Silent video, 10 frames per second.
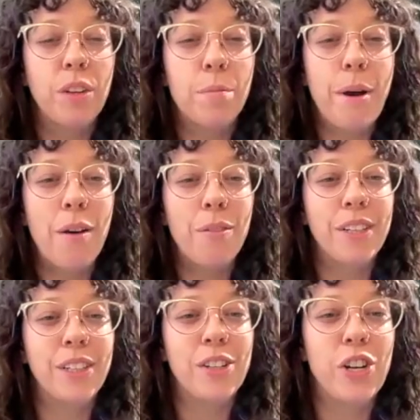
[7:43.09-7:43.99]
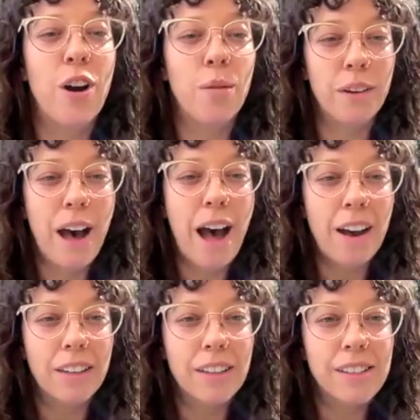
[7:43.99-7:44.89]
your mouth and your jaw
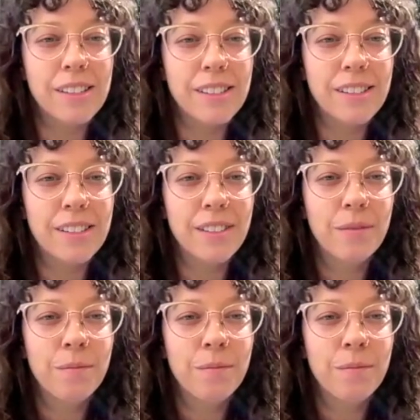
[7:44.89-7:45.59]
relax.